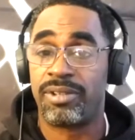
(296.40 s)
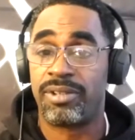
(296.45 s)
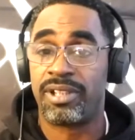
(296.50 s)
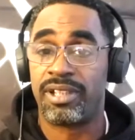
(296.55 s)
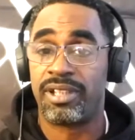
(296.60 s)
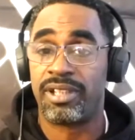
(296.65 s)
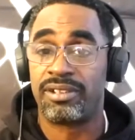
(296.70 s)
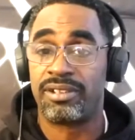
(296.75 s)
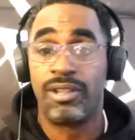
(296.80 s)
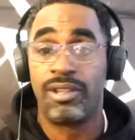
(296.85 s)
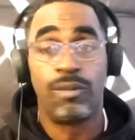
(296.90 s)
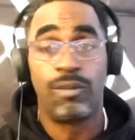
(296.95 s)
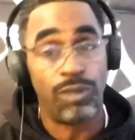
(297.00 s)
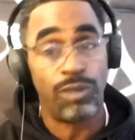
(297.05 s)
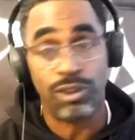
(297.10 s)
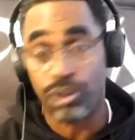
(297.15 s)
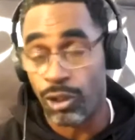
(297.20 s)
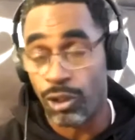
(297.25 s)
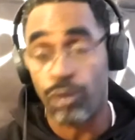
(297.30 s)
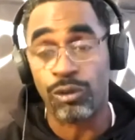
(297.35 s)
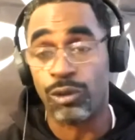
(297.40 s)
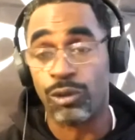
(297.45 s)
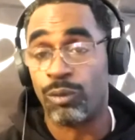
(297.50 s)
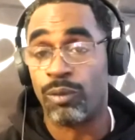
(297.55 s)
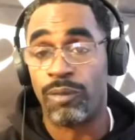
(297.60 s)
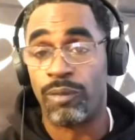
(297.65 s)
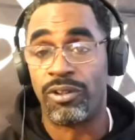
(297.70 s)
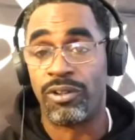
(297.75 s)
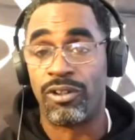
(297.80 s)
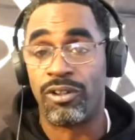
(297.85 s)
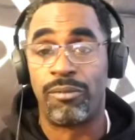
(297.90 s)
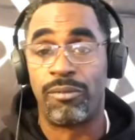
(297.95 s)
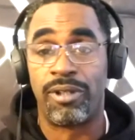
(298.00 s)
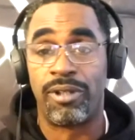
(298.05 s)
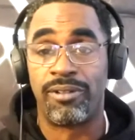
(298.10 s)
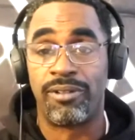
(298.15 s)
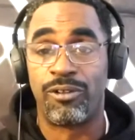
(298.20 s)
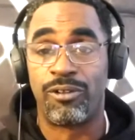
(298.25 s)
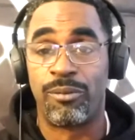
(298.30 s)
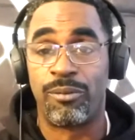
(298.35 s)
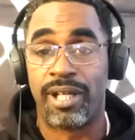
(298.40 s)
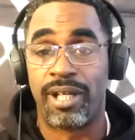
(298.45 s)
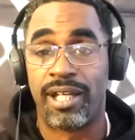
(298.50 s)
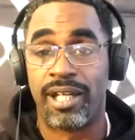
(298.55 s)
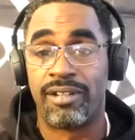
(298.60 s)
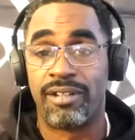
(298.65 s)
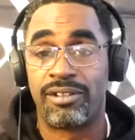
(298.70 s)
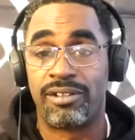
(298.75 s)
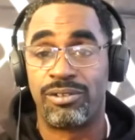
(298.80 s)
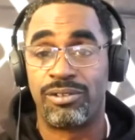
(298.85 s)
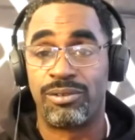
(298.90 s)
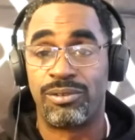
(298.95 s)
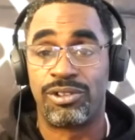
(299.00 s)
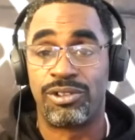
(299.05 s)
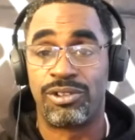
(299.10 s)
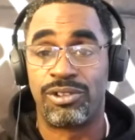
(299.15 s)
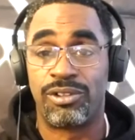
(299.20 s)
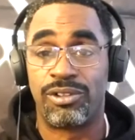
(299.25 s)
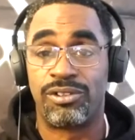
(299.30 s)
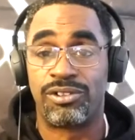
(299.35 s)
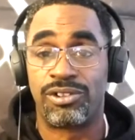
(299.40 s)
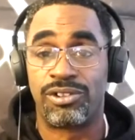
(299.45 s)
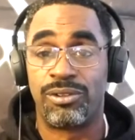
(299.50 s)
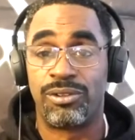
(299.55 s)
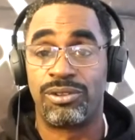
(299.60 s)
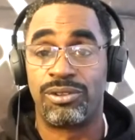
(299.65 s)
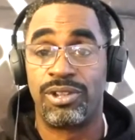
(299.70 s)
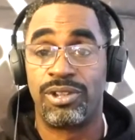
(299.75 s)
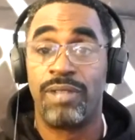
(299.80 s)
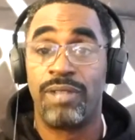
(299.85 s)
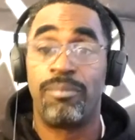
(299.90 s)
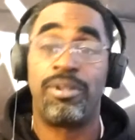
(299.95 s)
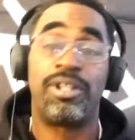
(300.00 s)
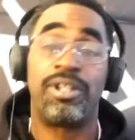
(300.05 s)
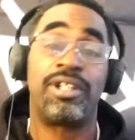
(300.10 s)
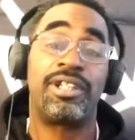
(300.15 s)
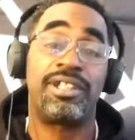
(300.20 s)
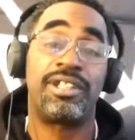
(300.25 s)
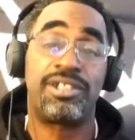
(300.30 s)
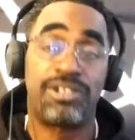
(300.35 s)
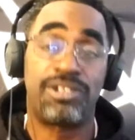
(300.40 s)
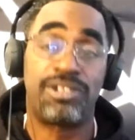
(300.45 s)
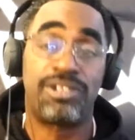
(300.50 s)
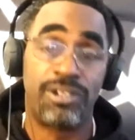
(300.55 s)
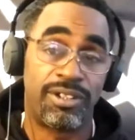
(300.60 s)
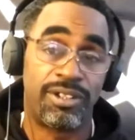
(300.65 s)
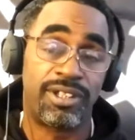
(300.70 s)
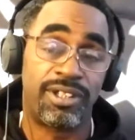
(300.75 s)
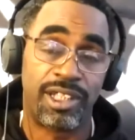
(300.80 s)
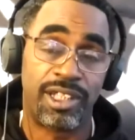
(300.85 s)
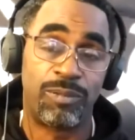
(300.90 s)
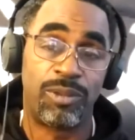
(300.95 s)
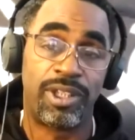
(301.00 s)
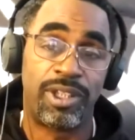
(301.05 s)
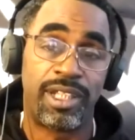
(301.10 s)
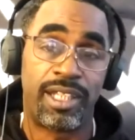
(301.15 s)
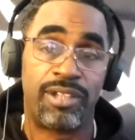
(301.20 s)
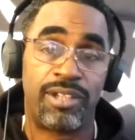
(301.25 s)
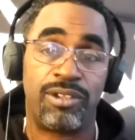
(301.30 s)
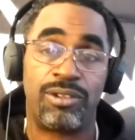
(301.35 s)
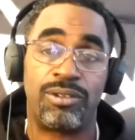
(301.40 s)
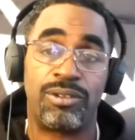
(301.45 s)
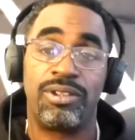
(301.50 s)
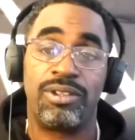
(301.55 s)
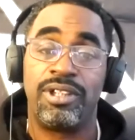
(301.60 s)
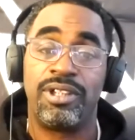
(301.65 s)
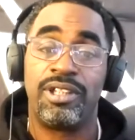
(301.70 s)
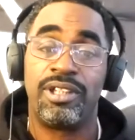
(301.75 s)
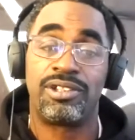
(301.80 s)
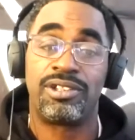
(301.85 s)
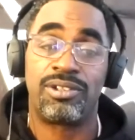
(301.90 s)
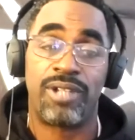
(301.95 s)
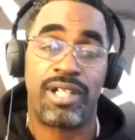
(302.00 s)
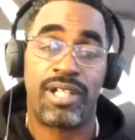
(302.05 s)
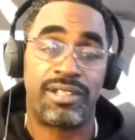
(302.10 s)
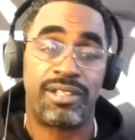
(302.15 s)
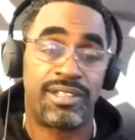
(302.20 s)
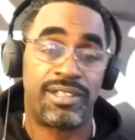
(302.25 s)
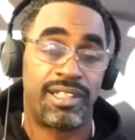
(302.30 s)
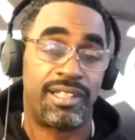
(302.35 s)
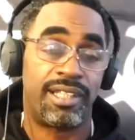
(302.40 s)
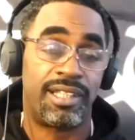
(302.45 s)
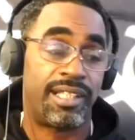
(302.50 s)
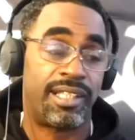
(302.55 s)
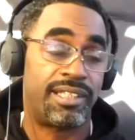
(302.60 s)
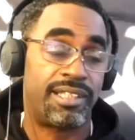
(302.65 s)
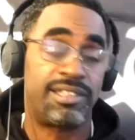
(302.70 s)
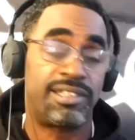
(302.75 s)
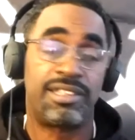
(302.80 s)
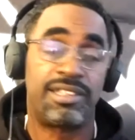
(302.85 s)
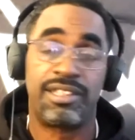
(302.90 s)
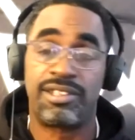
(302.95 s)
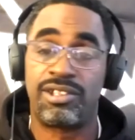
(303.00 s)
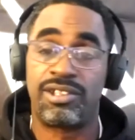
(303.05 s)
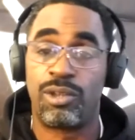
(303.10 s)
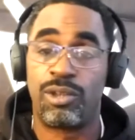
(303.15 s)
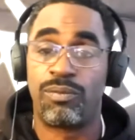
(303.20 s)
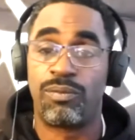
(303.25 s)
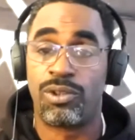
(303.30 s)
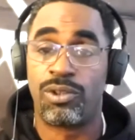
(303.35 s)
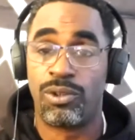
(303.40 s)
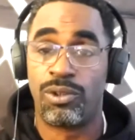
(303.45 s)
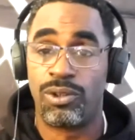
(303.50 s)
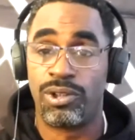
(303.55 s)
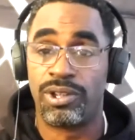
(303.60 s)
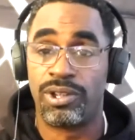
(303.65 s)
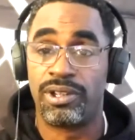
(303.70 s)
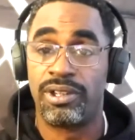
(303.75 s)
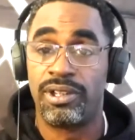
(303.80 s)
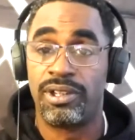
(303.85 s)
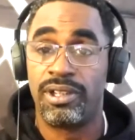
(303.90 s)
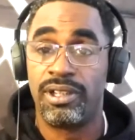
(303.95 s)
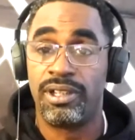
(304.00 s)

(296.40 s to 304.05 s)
it because we don't know when we're gonna be able to go back out to do certain shows. But it is certain things we can do. So I said like, let's just still record.